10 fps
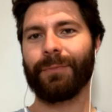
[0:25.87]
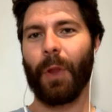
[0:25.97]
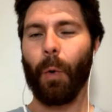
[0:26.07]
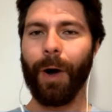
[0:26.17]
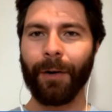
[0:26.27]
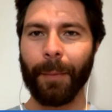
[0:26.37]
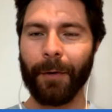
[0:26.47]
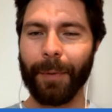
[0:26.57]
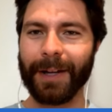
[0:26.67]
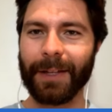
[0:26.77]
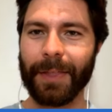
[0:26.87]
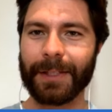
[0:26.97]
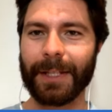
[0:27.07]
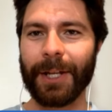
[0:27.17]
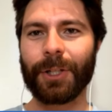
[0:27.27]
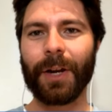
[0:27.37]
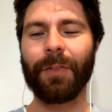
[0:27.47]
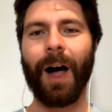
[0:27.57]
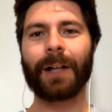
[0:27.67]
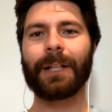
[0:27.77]
Welcome, everybody, to this edition of
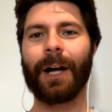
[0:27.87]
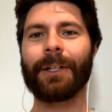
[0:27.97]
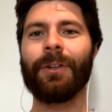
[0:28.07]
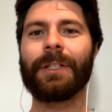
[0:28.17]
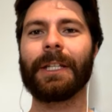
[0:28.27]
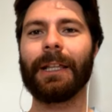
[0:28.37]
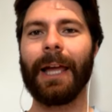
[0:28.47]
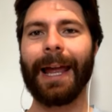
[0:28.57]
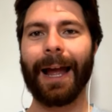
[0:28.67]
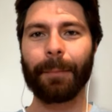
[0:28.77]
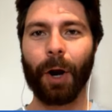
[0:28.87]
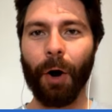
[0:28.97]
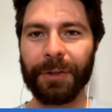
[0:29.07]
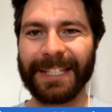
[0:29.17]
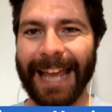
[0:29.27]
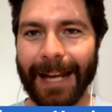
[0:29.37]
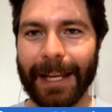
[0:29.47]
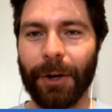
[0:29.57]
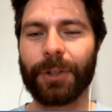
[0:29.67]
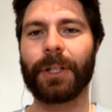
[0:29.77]
Locked On UCLA. I'm your host, Zach
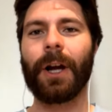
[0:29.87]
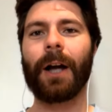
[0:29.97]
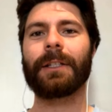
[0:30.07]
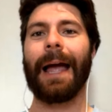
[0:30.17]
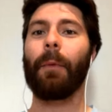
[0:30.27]
Anderson-Yoxsimer.